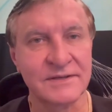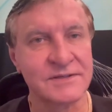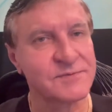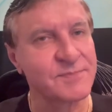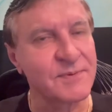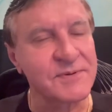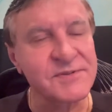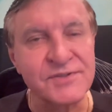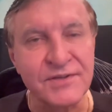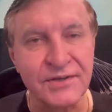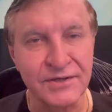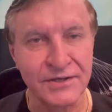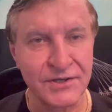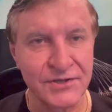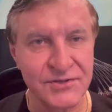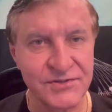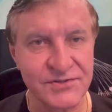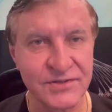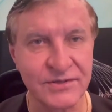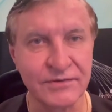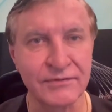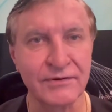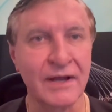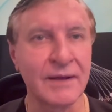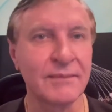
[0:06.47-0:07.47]
especially on
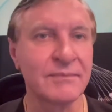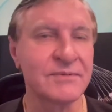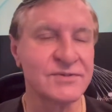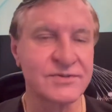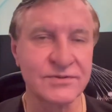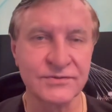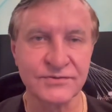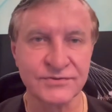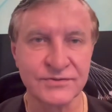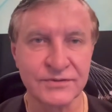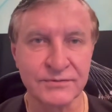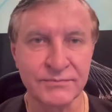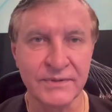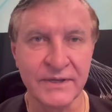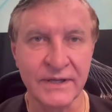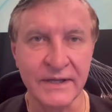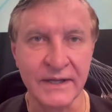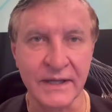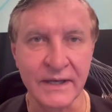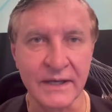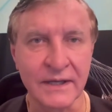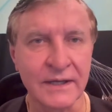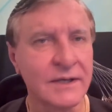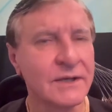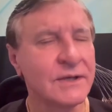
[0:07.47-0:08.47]
Instagram and social
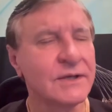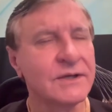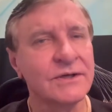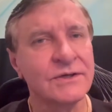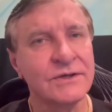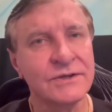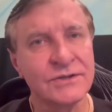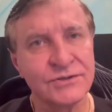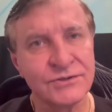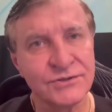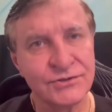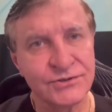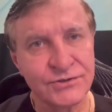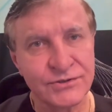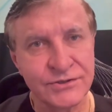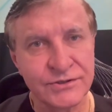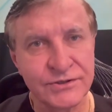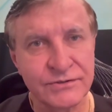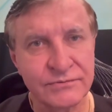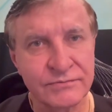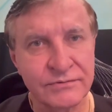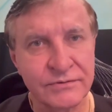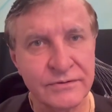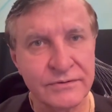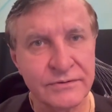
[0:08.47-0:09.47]
media. Should
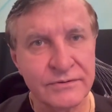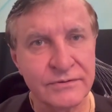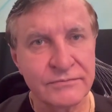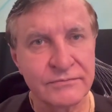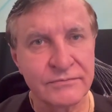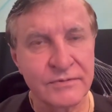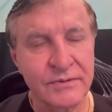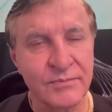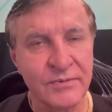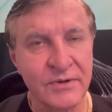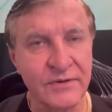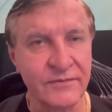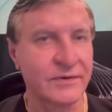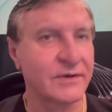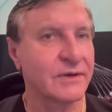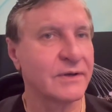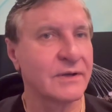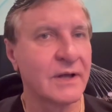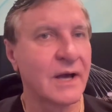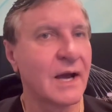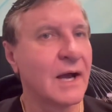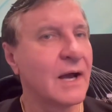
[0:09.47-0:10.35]
you re remove it?